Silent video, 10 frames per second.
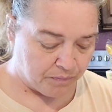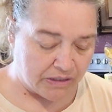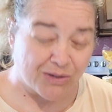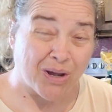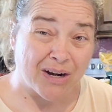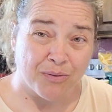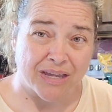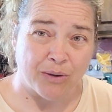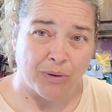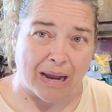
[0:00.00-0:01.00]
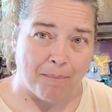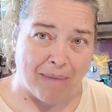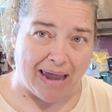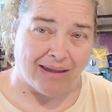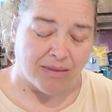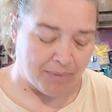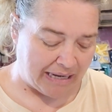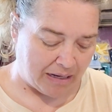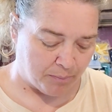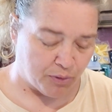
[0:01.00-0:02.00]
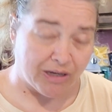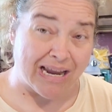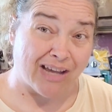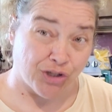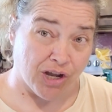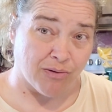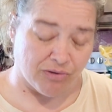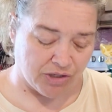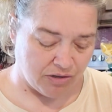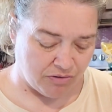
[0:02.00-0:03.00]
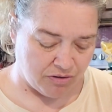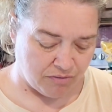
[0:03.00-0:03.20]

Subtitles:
So I don't think when I made the banana pudding, I showed it to you.